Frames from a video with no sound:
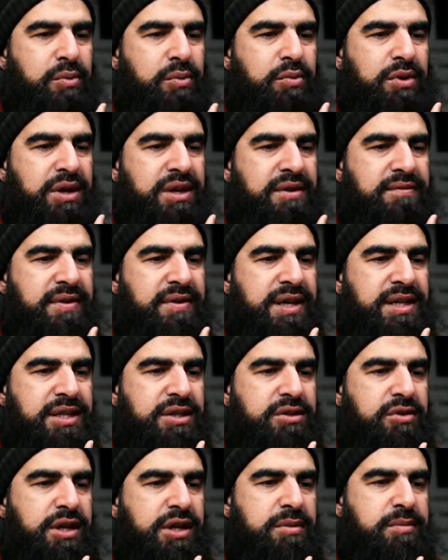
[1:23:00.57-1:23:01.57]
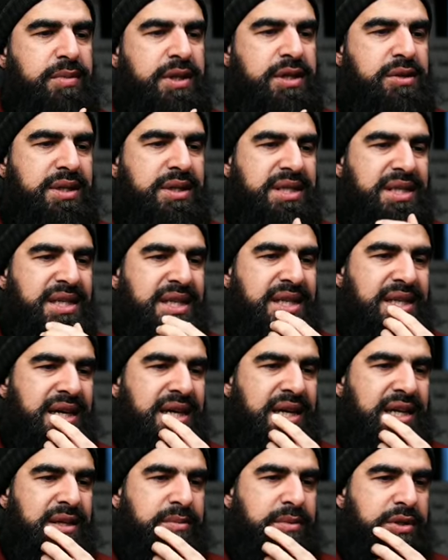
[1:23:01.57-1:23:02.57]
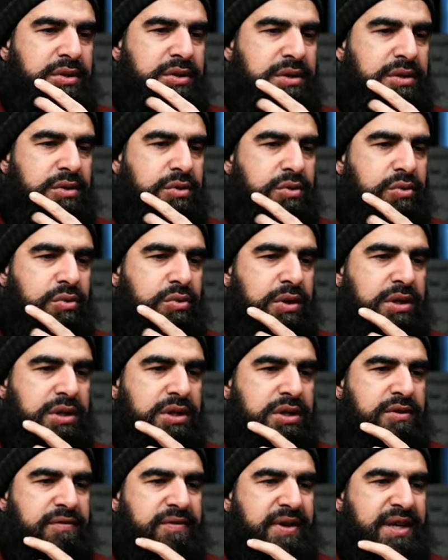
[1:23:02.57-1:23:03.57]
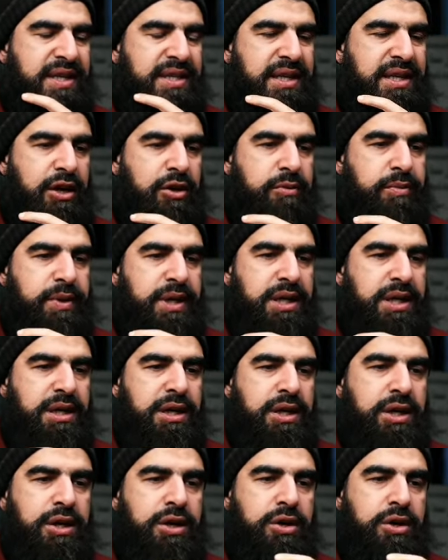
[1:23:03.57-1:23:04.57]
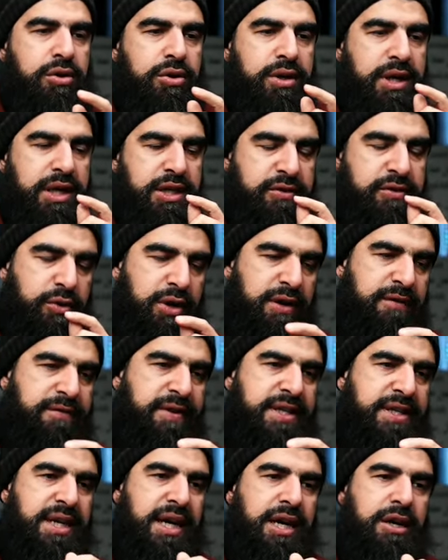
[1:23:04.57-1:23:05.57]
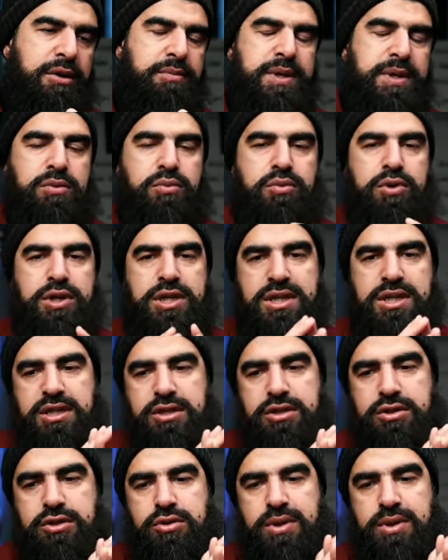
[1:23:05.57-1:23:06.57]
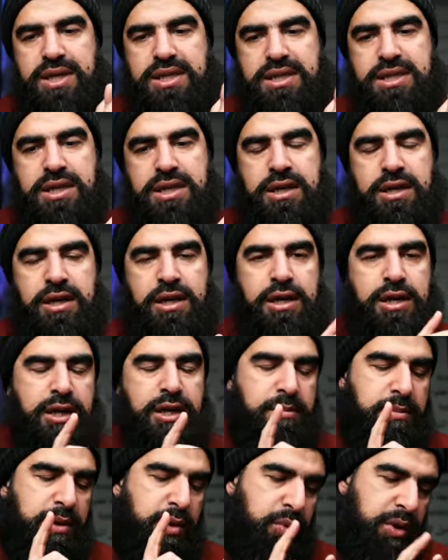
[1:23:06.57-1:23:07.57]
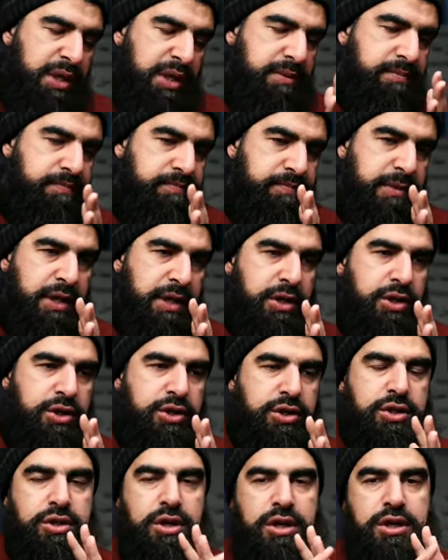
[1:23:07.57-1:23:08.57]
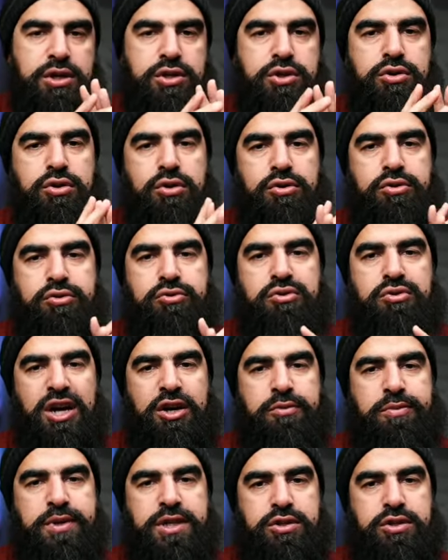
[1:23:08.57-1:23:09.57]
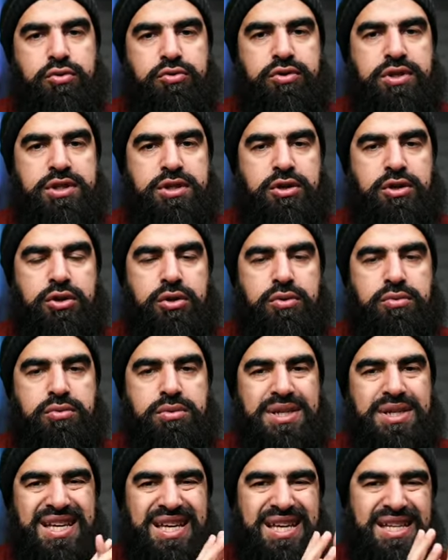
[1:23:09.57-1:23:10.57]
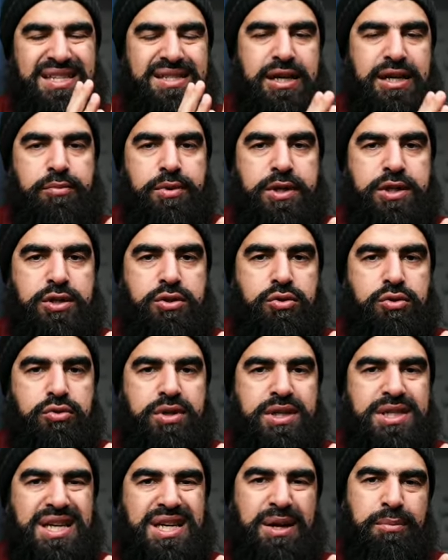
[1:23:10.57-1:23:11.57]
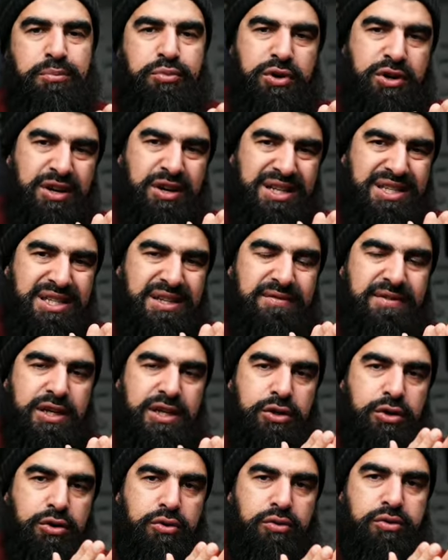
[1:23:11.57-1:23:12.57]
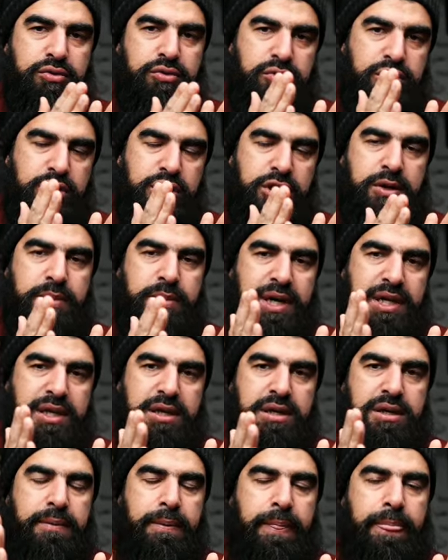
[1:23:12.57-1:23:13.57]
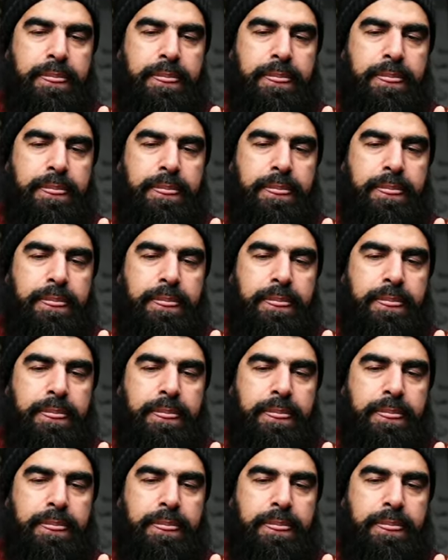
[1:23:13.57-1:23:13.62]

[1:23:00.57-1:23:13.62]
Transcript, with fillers: what advice to recommend to a senior alim student who wants to fix their Arabic? Okay, so if you want to fix your Arabic, what you need to do is number one, start to go through Arabic stories on your own, kids' Arabic stories, and progressively go through year by year.